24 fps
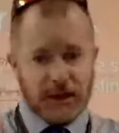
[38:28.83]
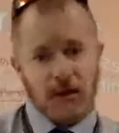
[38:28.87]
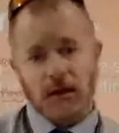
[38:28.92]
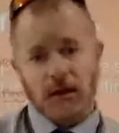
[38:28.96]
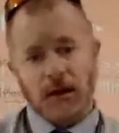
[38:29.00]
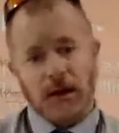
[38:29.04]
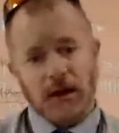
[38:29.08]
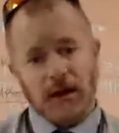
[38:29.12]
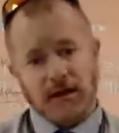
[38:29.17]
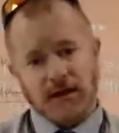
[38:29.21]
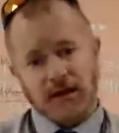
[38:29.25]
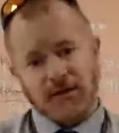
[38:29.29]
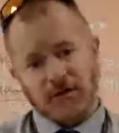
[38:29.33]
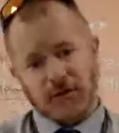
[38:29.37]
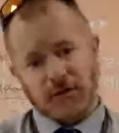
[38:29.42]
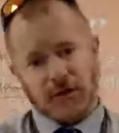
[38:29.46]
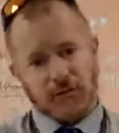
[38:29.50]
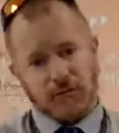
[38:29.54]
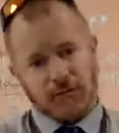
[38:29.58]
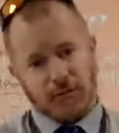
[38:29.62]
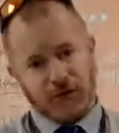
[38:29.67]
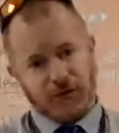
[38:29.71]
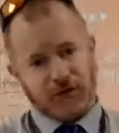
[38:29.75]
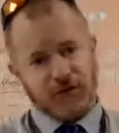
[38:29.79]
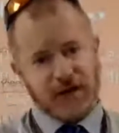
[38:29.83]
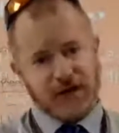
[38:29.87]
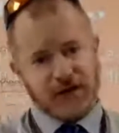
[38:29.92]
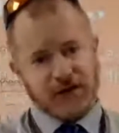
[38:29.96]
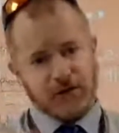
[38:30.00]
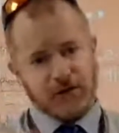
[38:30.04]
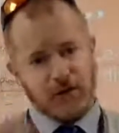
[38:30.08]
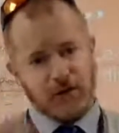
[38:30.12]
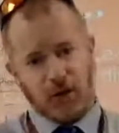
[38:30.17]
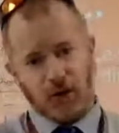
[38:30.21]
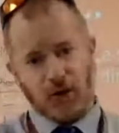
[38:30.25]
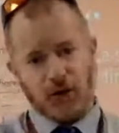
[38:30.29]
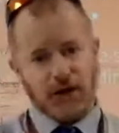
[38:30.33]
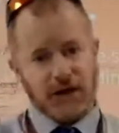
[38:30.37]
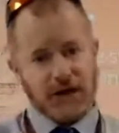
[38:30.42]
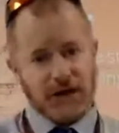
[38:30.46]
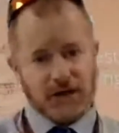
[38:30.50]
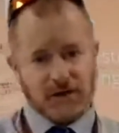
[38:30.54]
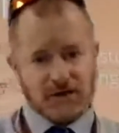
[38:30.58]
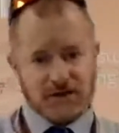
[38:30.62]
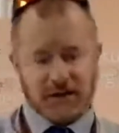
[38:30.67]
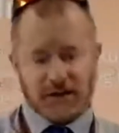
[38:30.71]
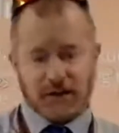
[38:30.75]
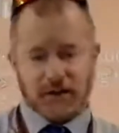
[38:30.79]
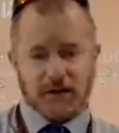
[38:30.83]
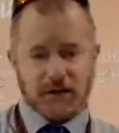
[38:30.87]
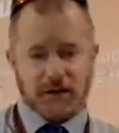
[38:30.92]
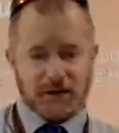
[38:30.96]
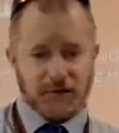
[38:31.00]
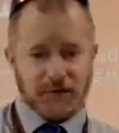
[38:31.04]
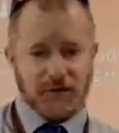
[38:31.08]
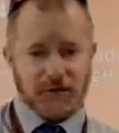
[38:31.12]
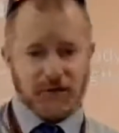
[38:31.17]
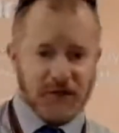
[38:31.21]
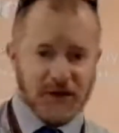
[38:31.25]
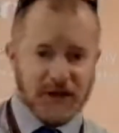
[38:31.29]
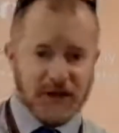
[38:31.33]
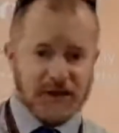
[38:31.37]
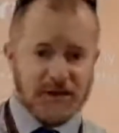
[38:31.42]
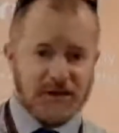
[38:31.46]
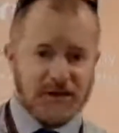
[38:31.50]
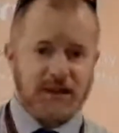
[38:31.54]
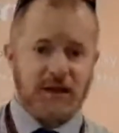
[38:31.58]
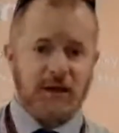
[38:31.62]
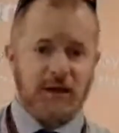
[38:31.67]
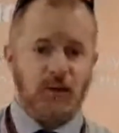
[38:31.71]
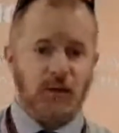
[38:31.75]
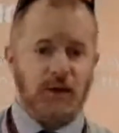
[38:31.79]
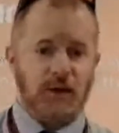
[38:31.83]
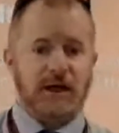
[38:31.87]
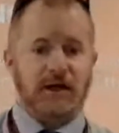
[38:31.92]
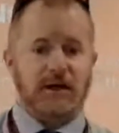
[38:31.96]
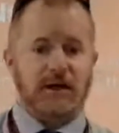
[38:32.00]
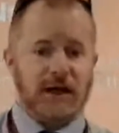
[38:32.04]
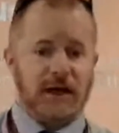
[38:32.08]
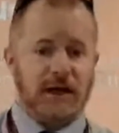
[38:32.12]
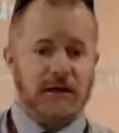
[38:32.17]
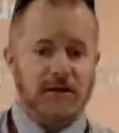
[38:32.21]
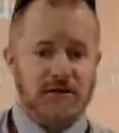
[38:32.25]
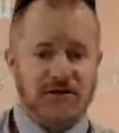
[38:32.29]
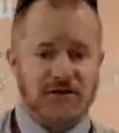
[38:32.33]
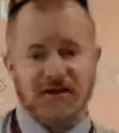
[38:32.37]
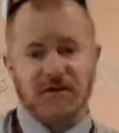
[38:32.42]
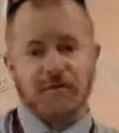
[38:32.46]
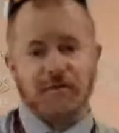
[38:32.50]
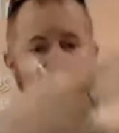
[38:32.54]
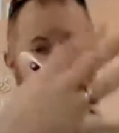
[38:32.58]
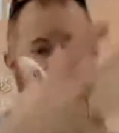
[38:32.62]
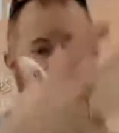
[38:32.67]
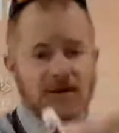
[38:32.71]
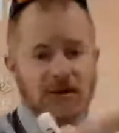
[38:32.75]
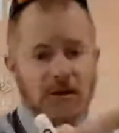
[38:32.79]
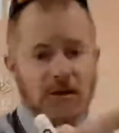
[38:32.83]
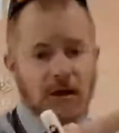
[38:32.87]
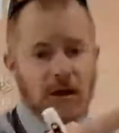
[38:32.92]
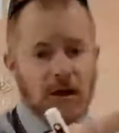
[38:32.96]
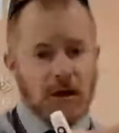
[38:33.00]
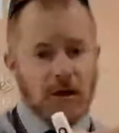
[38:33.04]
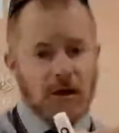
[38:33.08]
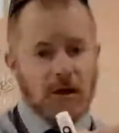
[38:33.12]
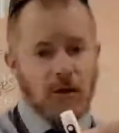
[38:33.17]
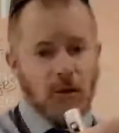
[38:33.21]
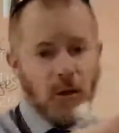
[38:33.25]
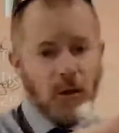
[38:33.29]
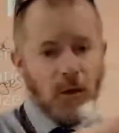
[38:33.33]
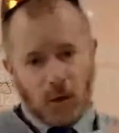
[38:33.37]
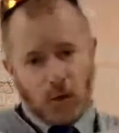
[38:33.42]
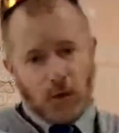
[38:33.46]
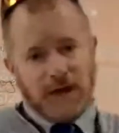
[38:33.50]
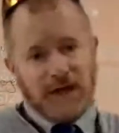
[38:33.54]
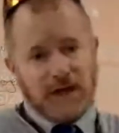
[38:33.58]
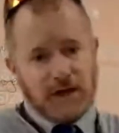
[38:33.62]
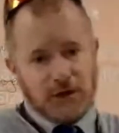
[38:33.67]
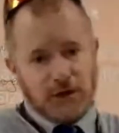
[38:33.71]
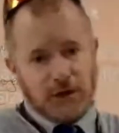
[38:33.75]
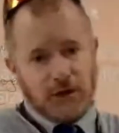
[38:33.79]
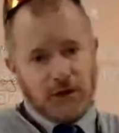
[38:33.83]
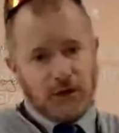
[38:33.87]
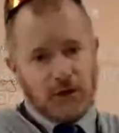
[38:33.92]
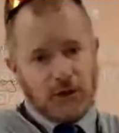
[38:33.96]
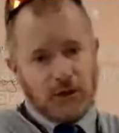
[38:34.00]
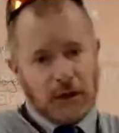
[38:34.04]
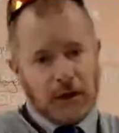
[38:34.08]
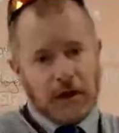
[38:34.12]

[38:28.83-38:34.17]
different professional learnings and different things, and we then submit what we do,